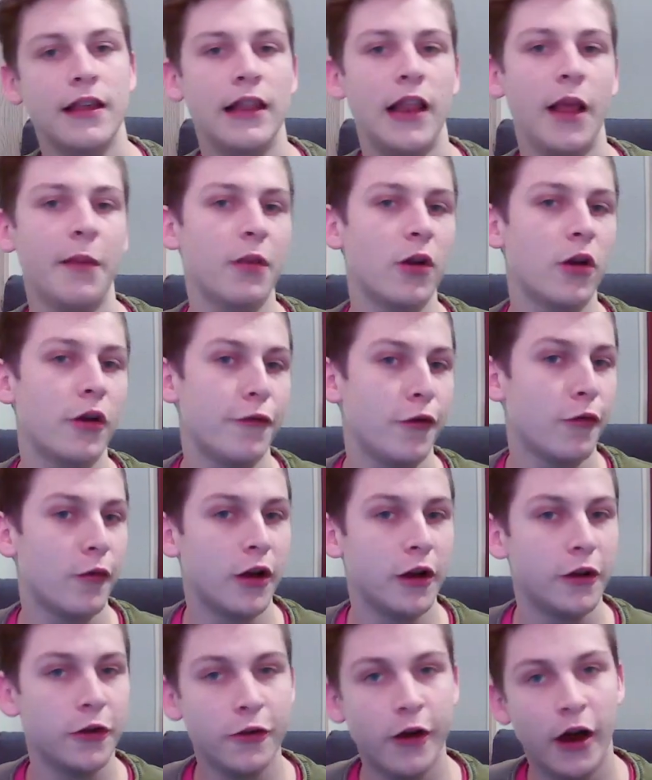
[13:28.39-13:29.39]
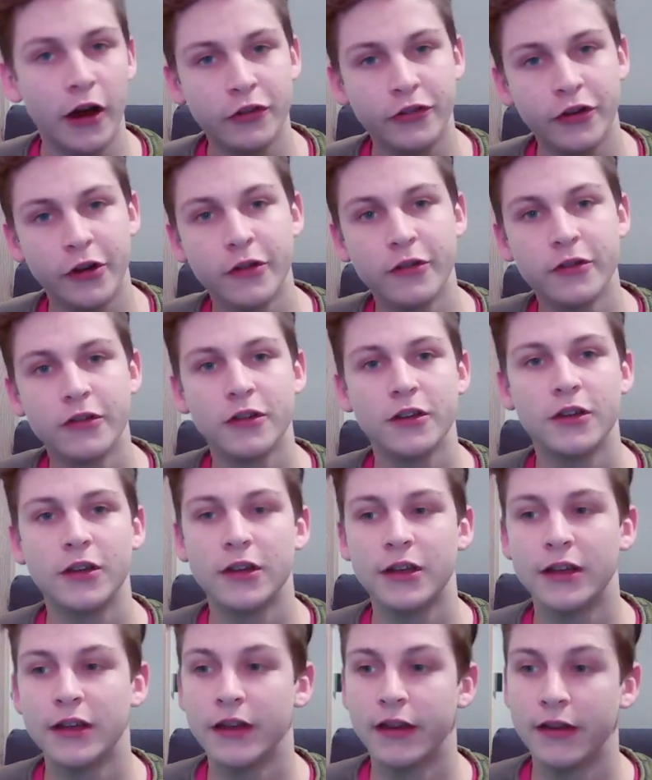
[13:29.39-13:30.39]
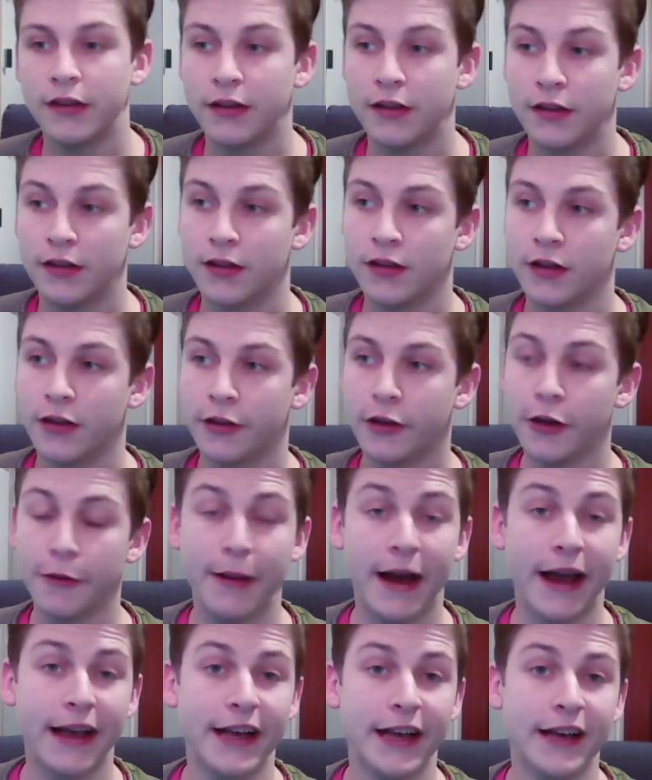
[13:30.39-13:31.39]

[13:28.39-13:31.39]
Let me know if you want a new outro. Goodbye,